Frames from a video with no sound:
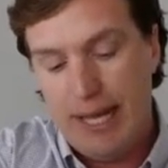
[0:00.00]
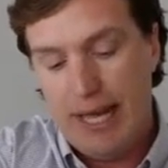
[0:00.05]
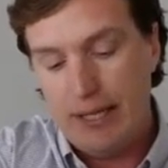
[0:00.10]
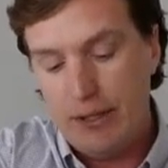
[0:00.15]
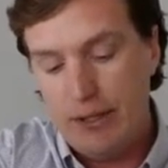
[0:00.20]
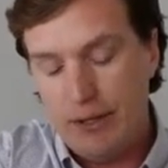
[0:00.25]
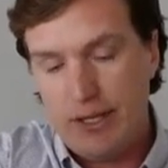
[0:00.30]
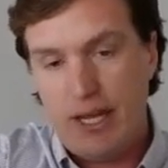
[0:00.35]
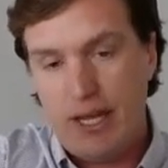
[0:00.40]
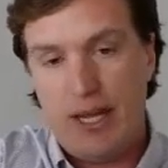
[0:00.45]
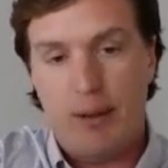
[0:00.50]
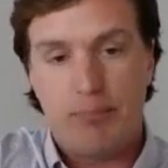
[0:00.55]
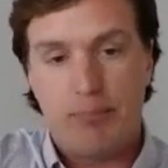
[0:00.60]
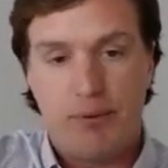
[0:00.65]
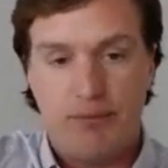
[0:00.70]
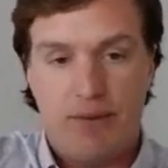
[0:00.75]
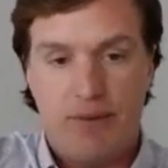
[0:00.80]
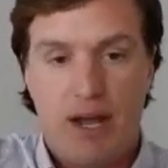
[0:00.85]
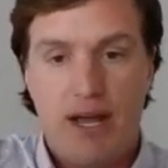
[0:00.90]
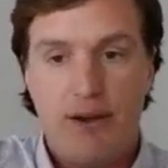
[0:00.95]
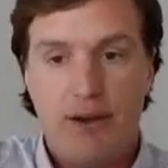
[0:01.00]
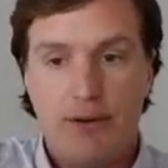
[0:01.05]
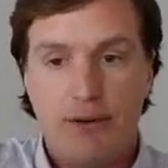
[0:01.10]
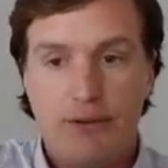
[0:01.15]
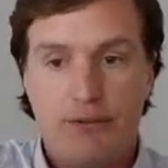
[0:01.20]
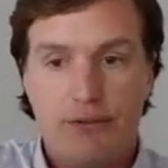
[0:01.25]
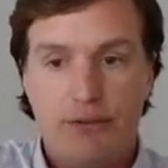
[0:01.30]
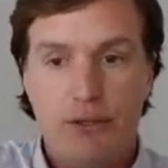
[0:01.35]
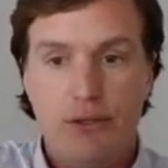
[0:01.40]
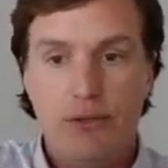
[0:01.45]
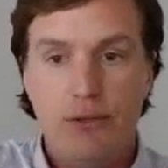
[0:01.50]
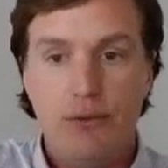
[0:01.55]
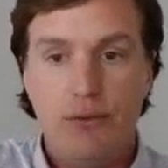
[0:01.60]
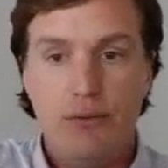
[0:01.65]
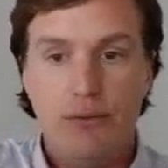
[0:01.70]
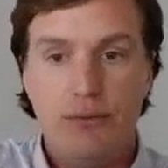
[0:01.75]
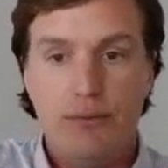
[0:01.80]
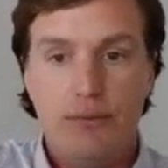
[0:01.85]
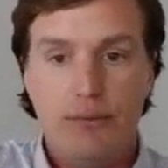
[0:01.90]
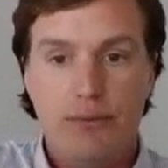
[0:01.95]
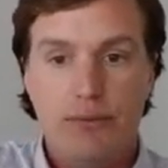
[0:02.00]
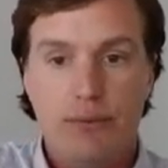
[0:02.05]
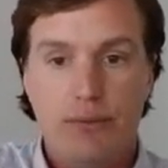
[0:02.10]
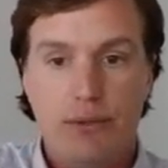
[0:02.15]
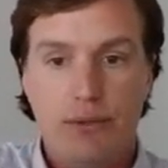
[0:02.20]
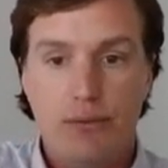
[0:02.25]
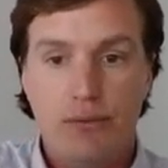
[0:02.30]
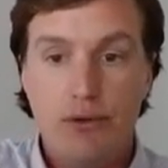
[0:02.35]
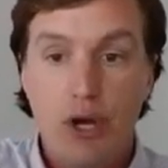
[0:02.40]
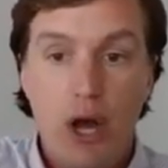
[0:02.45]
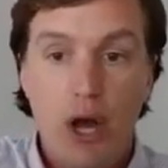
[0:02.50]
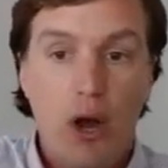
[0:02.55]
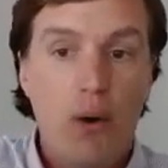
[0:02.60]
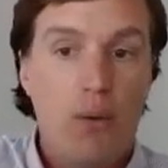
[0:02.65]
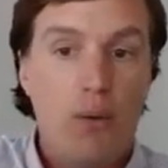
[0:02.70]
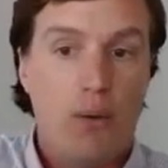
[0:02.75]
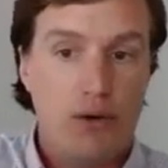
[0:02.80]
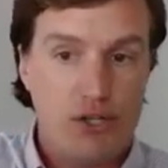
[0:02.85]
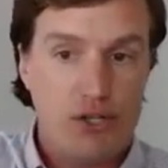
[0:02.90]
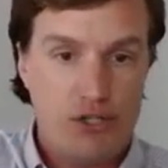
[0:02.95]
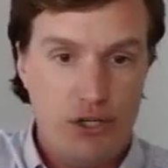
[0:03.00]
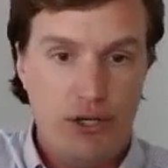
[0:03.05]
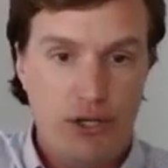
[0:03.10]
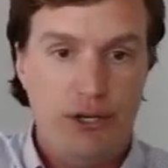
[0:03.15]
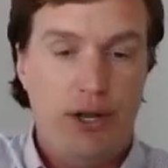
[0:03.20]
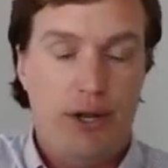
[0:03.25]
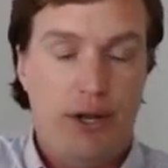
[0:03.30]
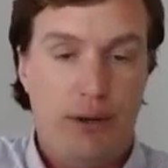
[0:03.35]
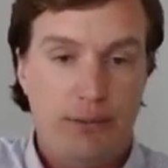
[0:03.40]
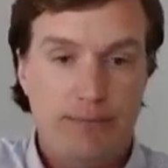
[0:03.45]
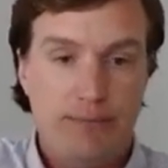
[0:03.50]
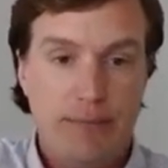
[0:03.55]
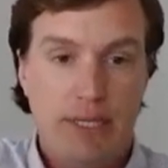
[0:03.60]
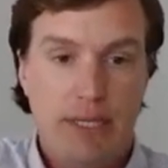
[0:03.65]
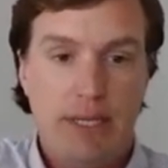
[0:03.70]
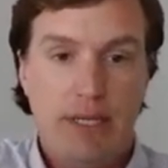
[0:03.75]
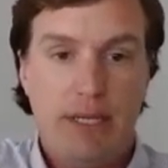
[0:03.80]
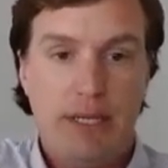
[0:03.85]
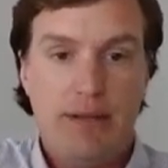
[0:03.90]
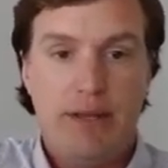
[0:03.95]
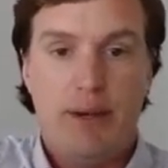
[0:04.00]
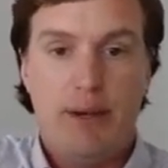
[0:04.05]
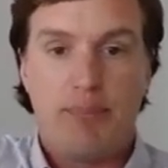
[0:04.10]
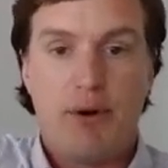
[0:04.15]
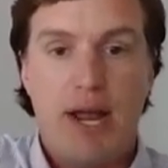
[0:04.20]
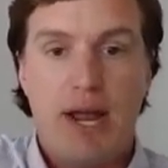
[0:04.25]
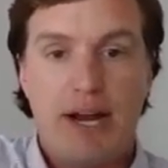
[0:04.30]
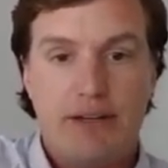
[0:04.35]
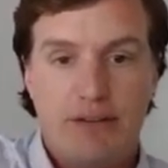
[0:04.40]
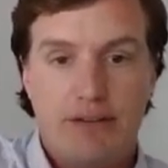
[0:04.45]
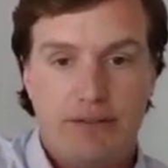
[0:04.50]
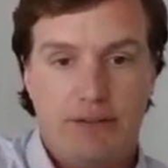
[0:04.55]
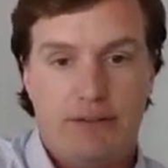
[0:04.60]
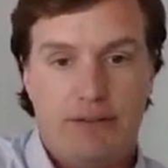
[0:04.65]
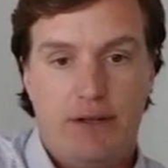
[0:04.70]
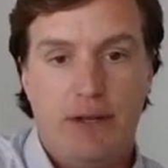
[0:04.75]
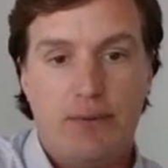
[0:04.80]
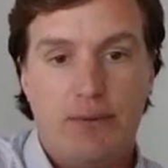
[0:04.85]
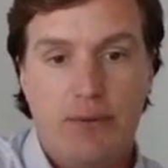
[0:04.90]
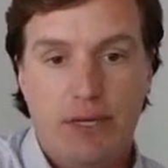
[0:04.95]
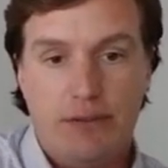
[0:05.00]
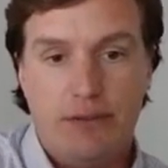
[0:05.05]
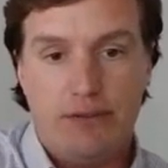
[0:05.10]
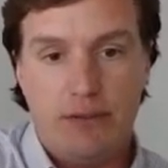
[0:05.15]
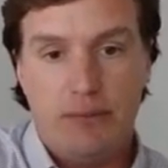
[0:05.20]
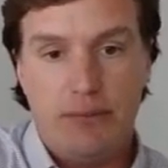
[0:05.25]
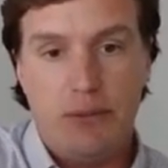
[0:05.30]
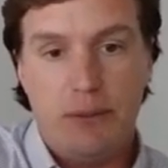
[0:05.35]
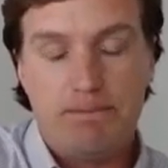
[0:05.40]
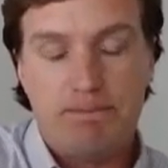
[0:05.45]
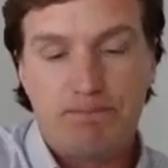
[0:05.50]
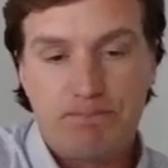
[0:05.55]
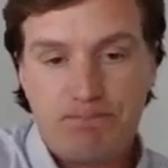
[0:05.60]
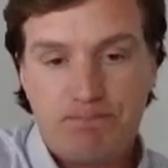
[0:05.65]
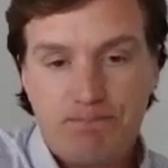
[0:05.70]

looking at providers who who know or should know that a practice is unreasonable.